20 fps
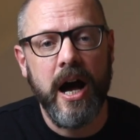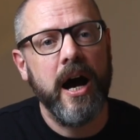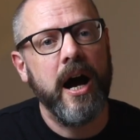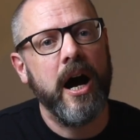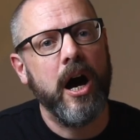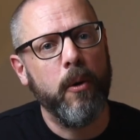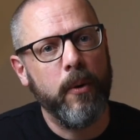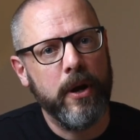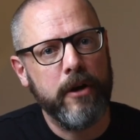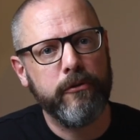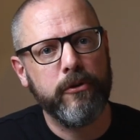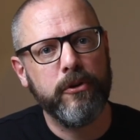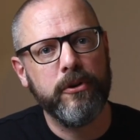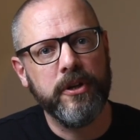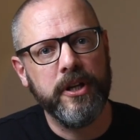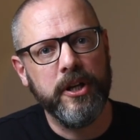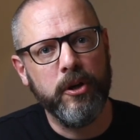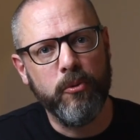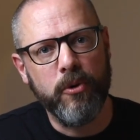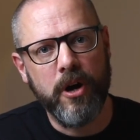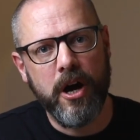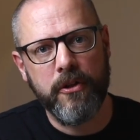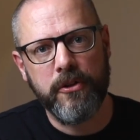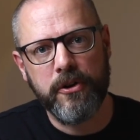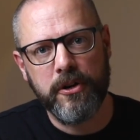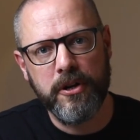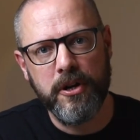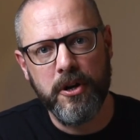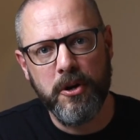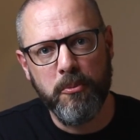However, he
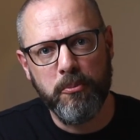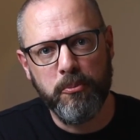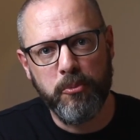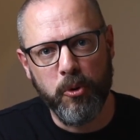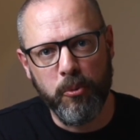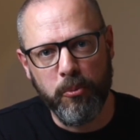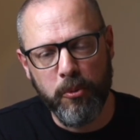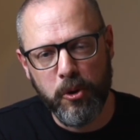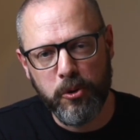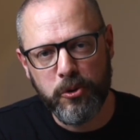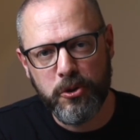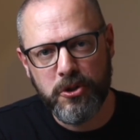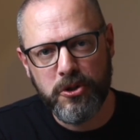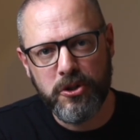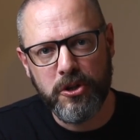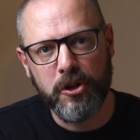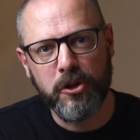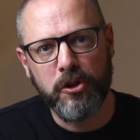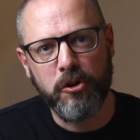rather promotes